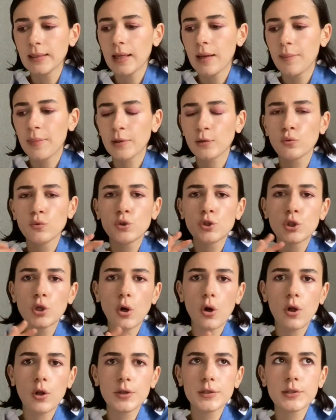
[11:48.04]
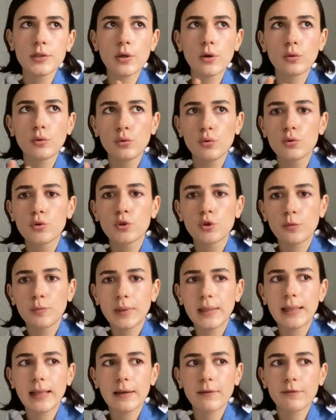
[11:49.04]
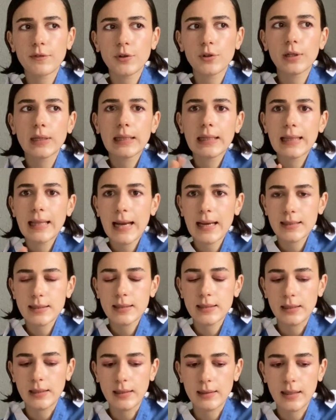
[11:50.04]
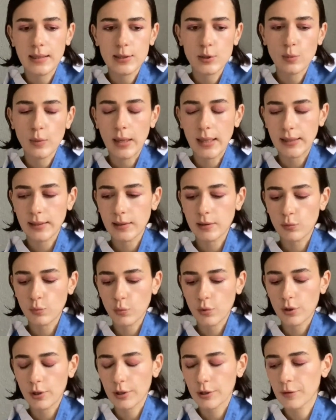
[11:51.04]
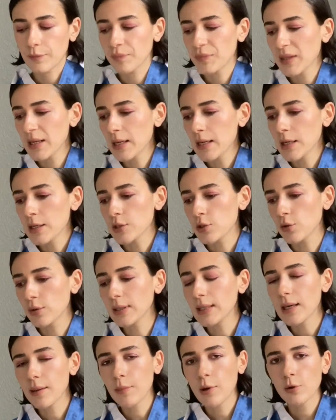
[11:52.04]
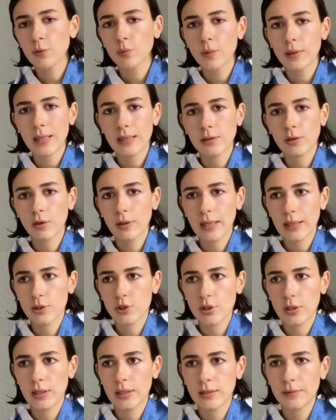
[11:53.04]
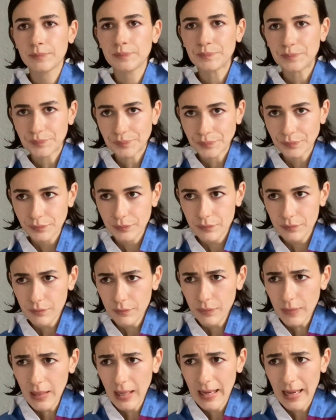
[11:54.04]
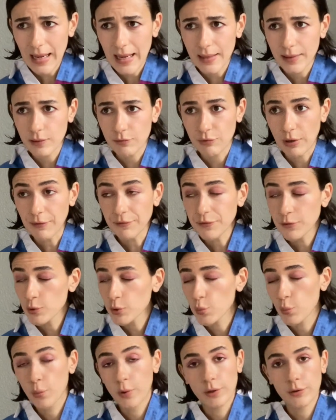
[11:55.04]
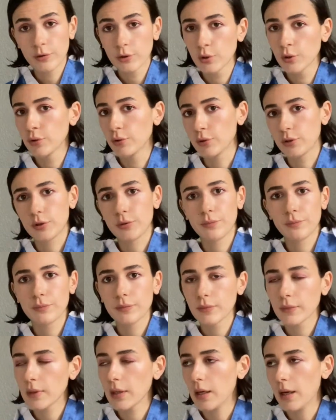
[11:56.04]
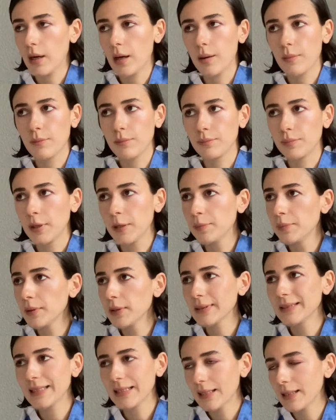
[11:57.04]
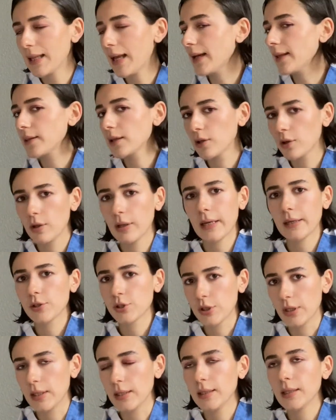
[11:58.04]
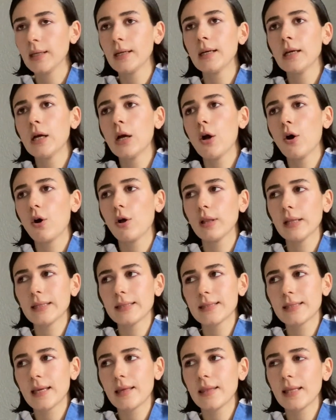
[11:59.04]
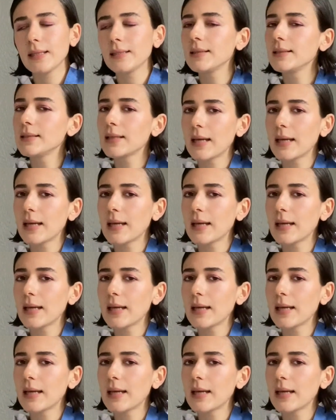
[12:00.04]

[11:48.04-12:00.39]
But Gucci also used to be like very classy. That's why it didn't work. So he came out with that collection and the reviews weren't good. People didn't like the collection, or let's say they didn't